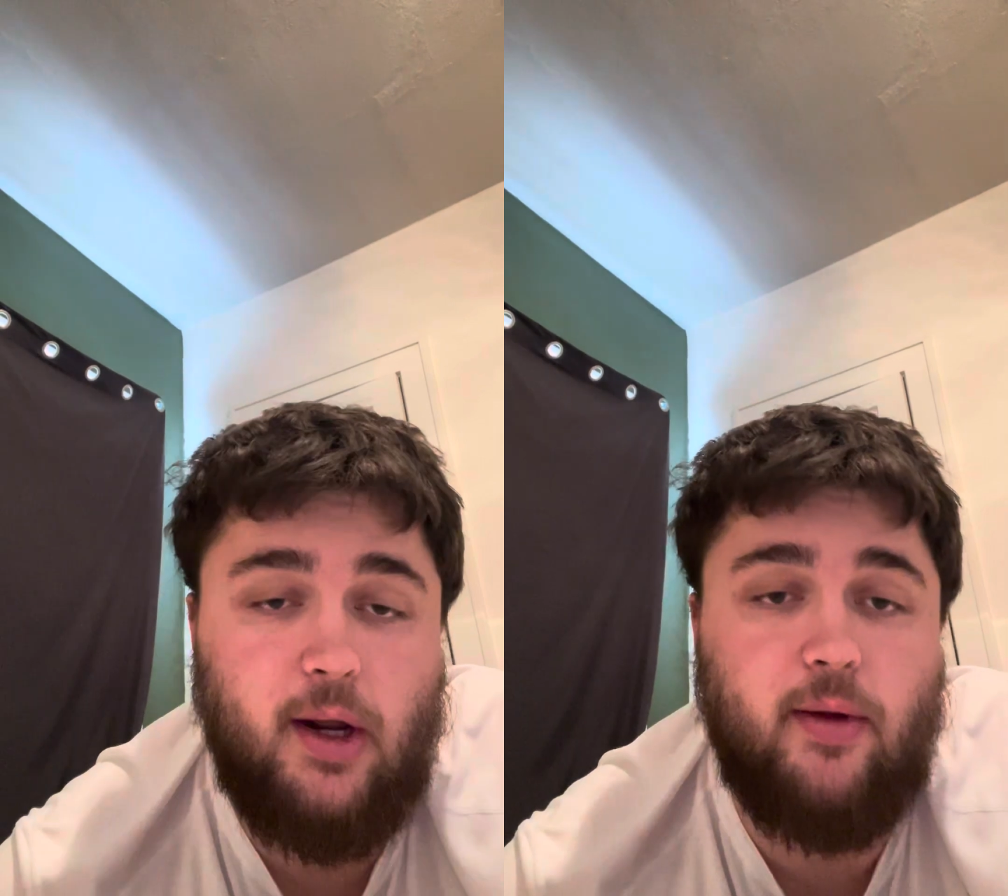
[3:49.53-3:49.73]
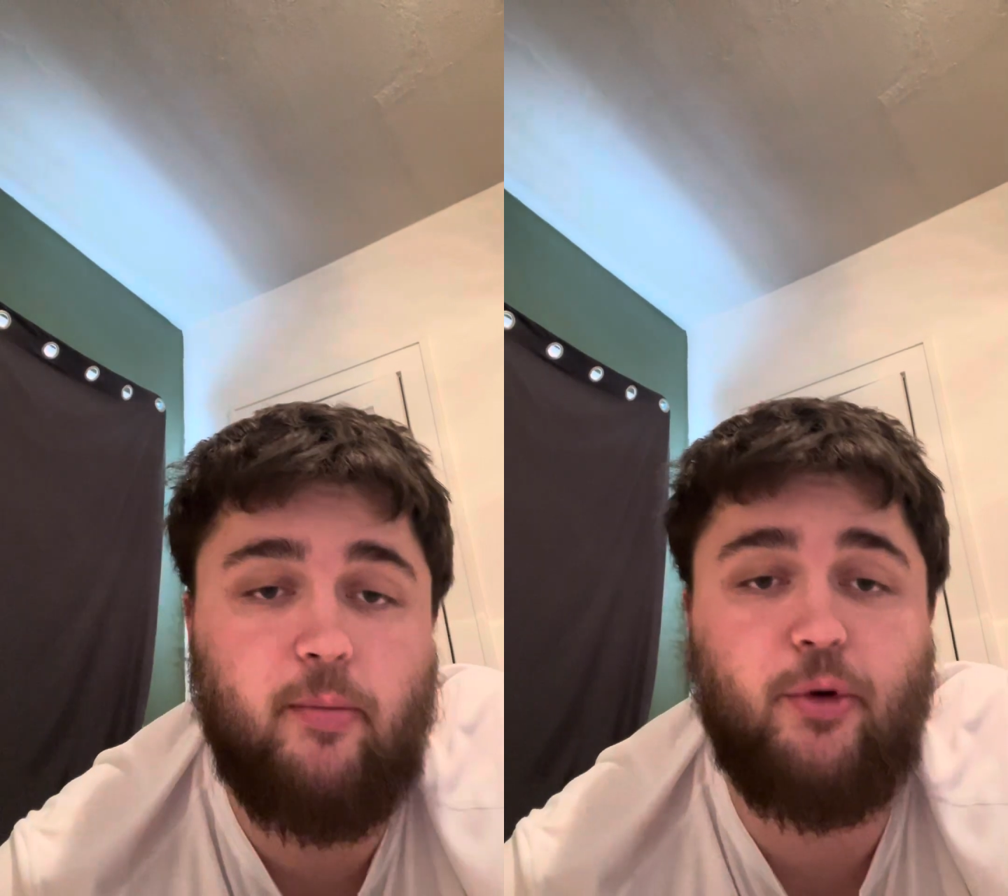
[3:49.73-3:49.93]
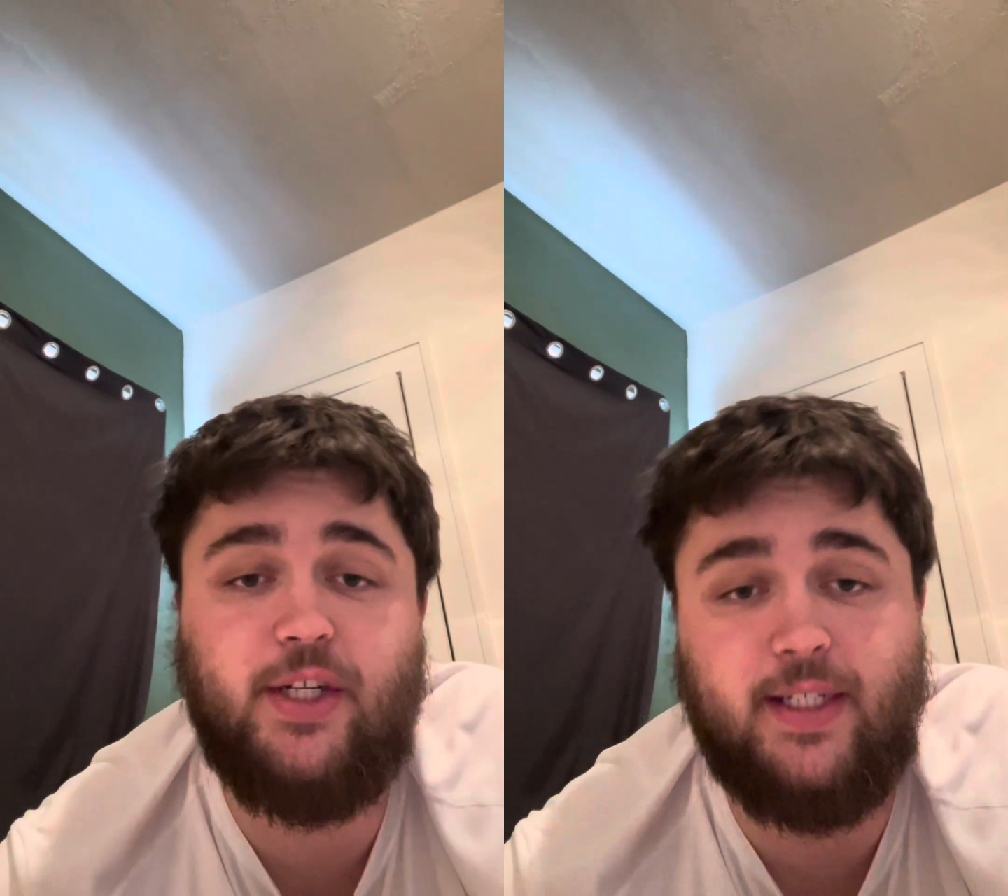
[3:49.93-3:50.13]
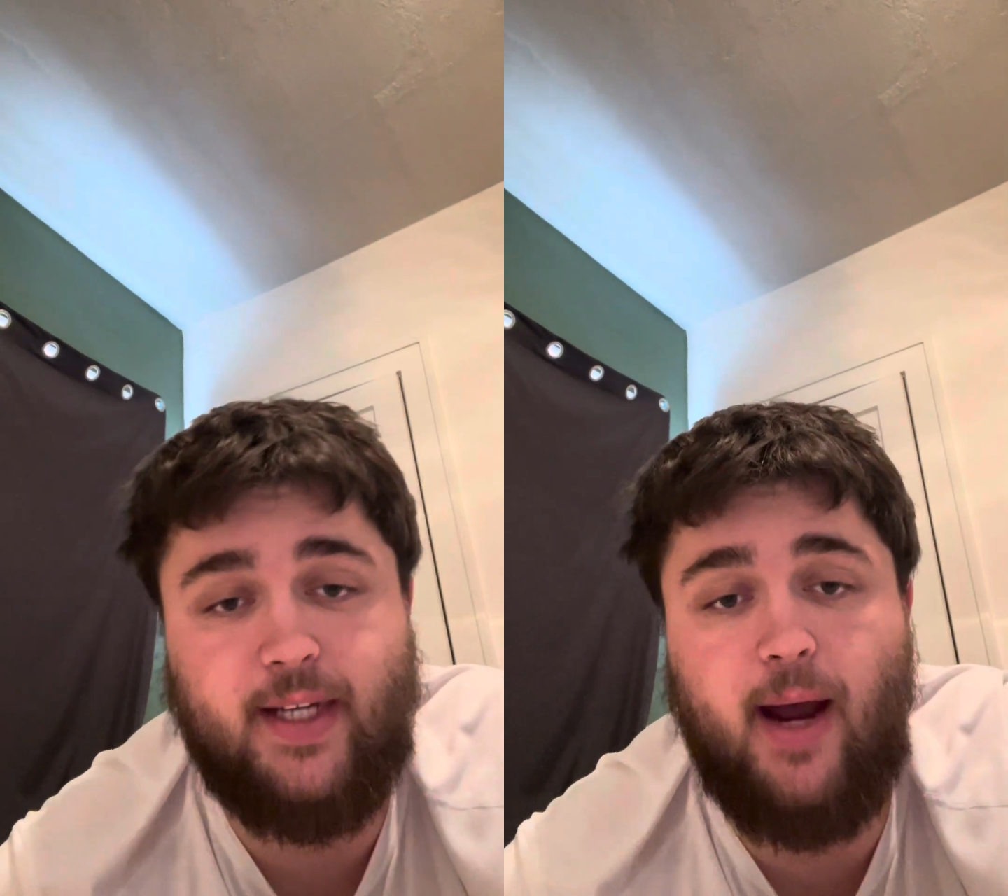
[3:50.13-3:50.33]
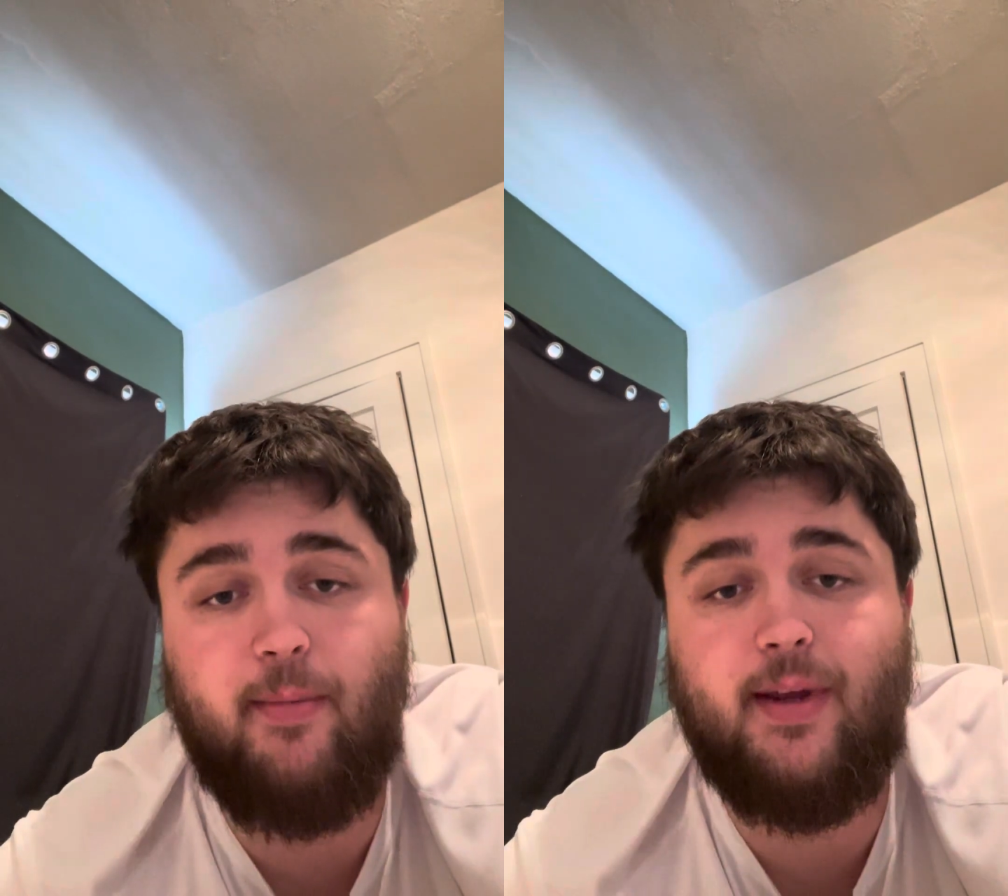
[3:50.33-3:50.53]
then prison
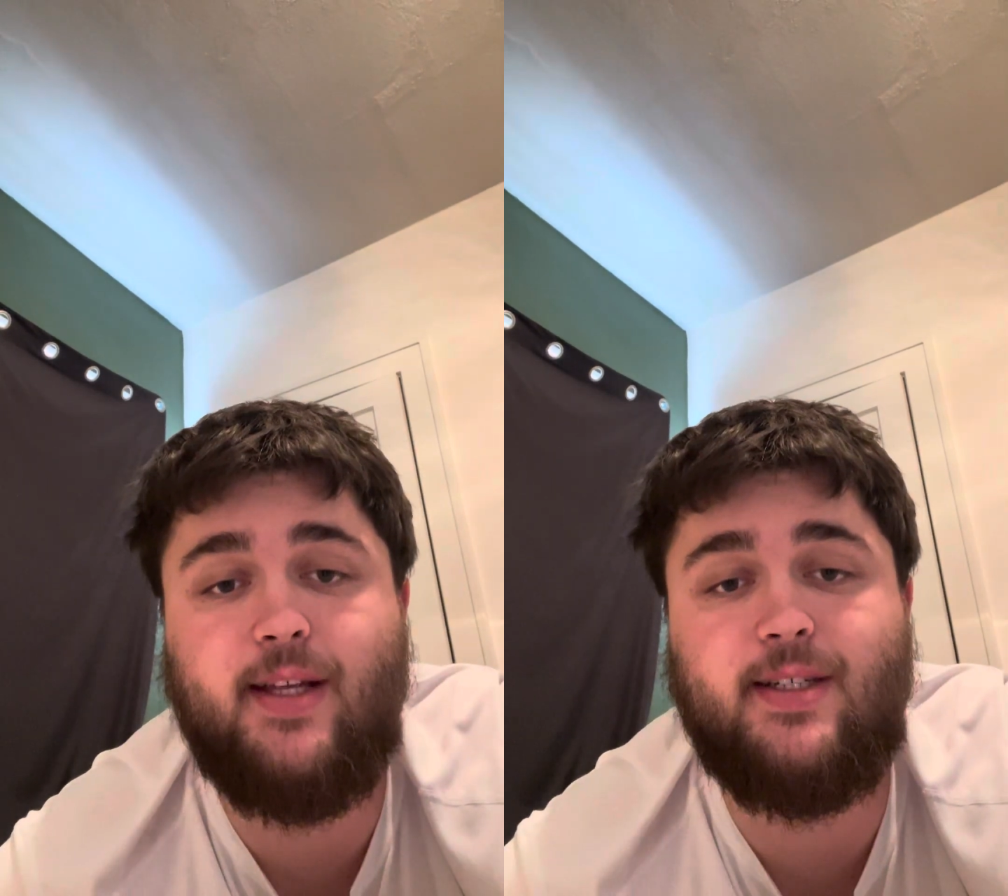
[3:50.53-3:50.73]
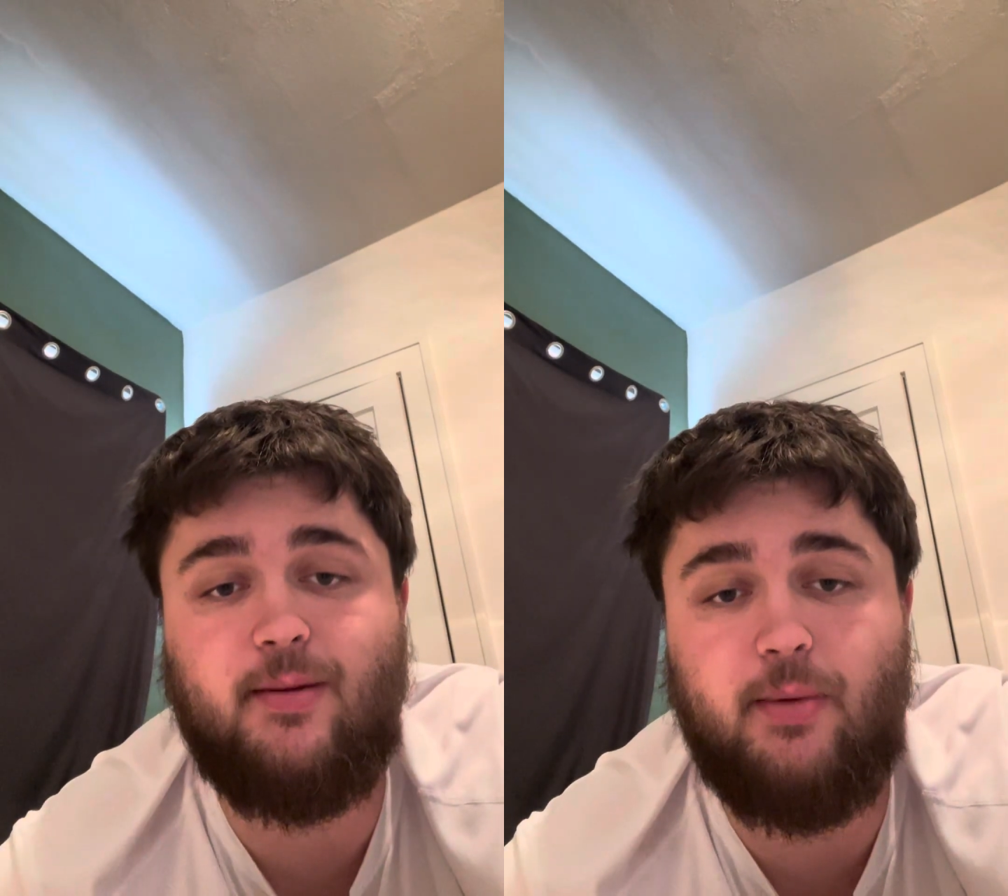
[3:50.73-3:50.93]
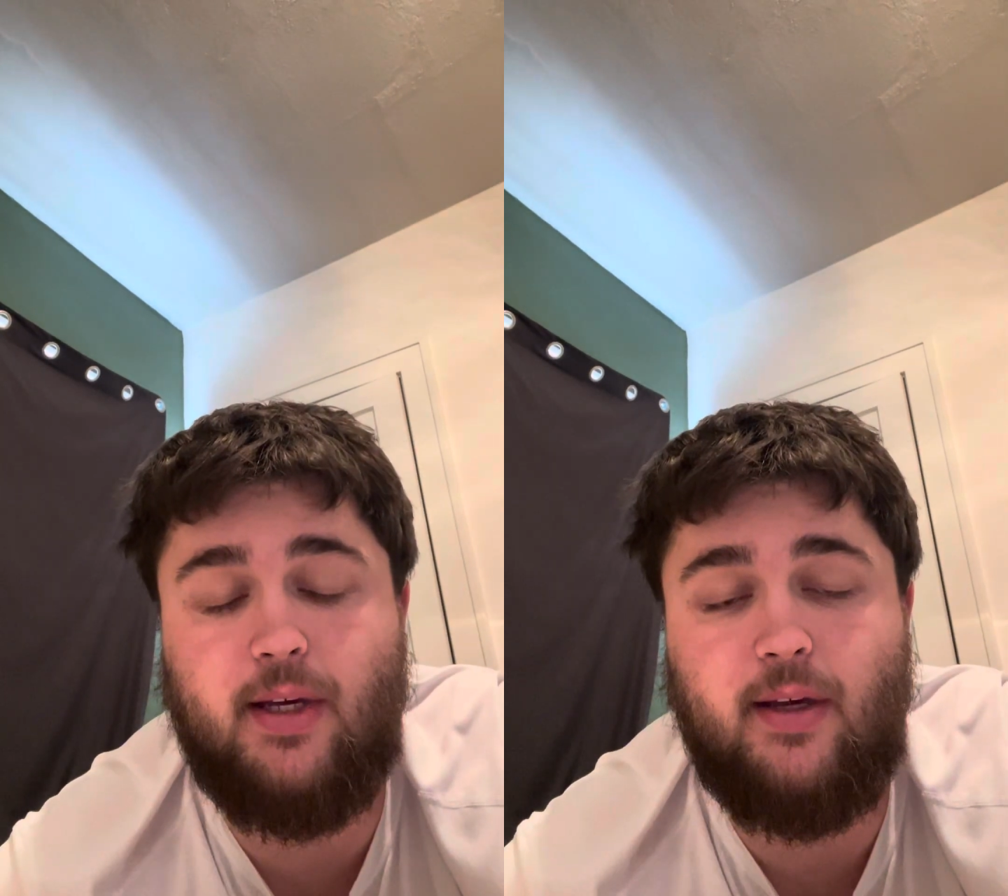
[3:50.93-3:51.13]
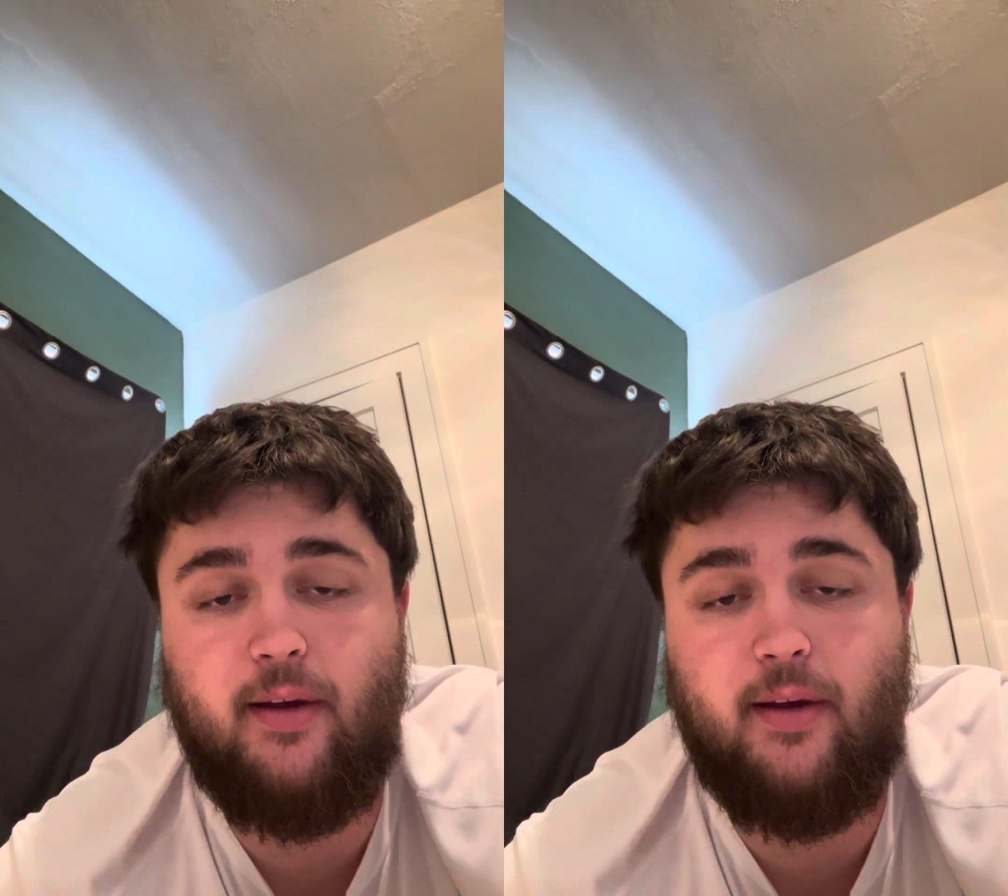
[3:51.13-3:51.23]
time needs to be